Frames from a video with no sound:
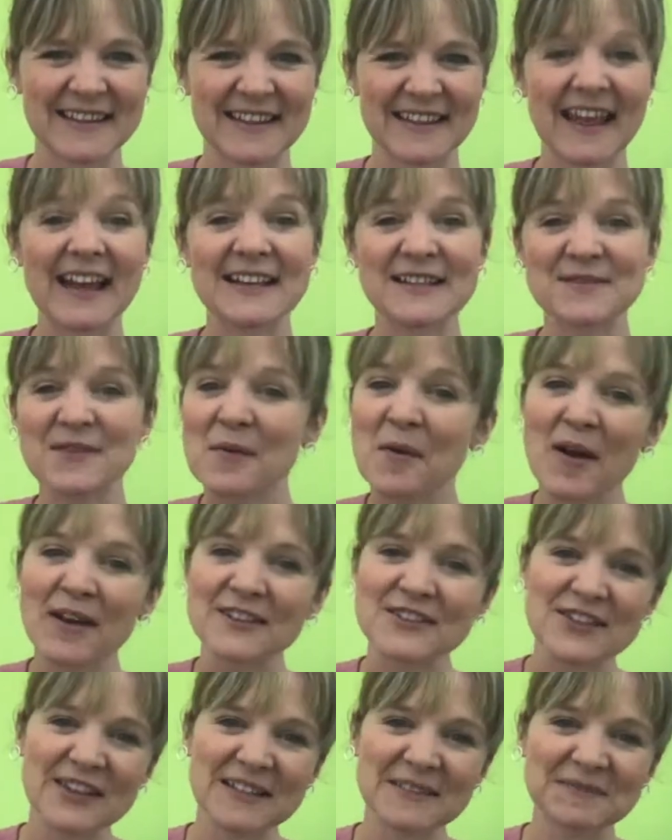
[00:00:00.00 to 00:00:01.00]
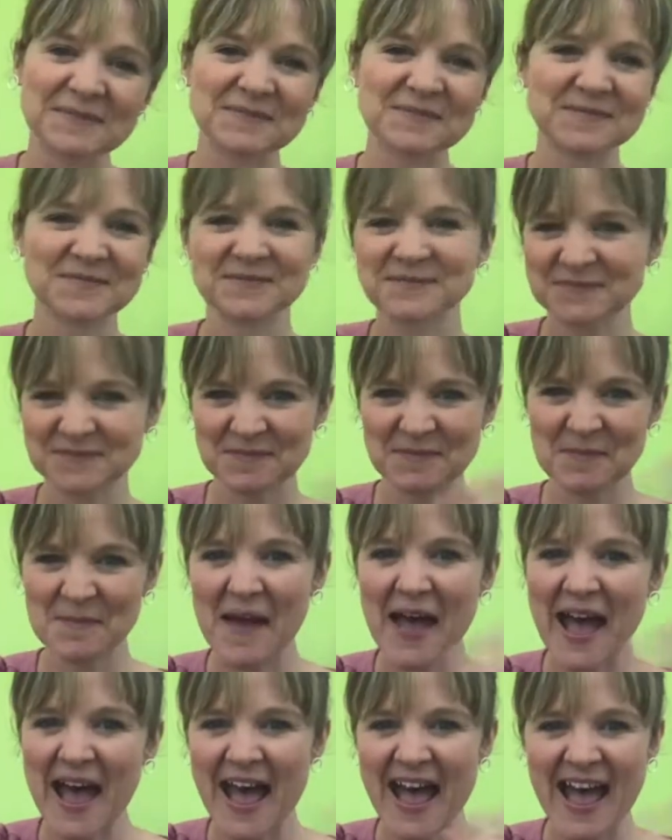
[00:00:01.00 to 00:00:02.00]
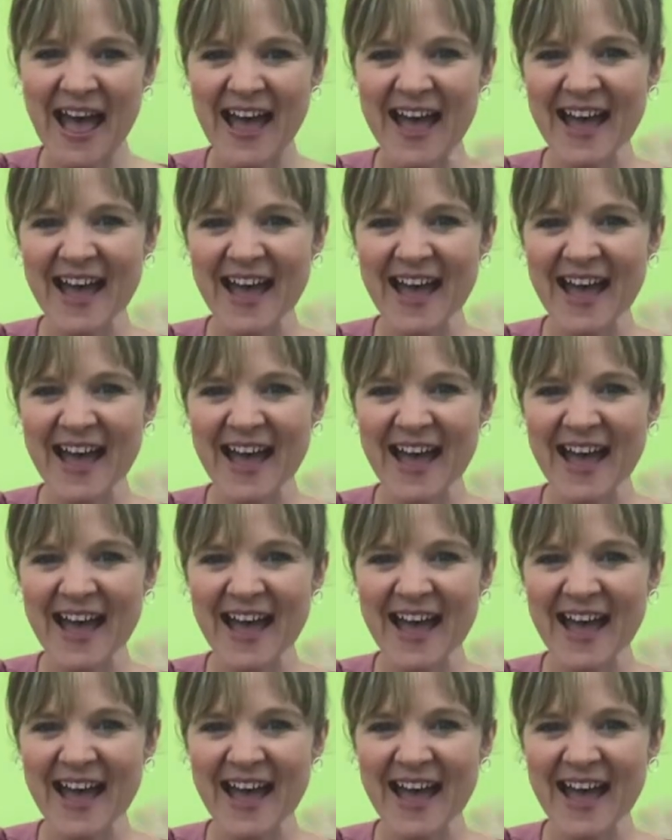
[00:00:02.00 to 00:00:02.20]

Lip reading: Thanks for watching. Bye.